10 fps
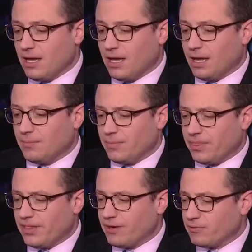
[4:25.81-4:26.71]
um,
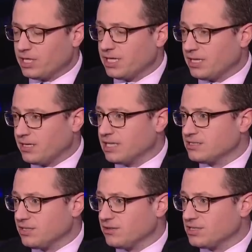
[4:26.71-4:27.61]
that really
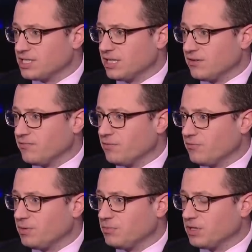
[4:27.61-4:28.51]
gets under the skin of,
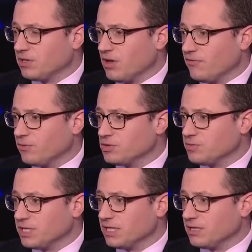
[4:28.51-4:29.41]
of people in law enforcement.